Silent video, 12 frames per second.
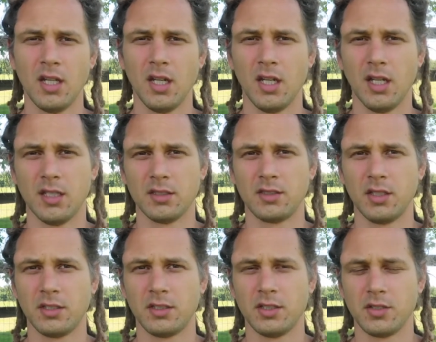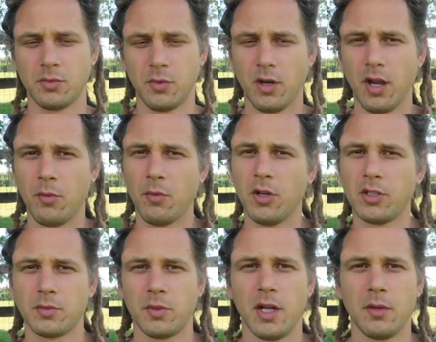Uh, such as where I
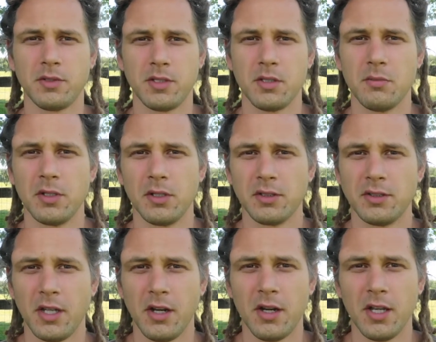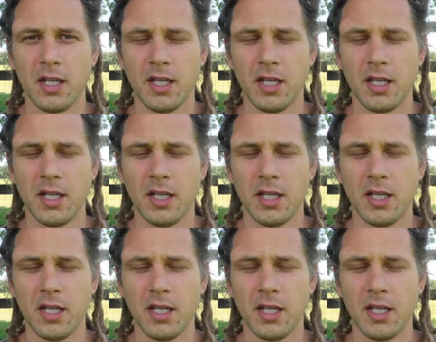was when I was in the military.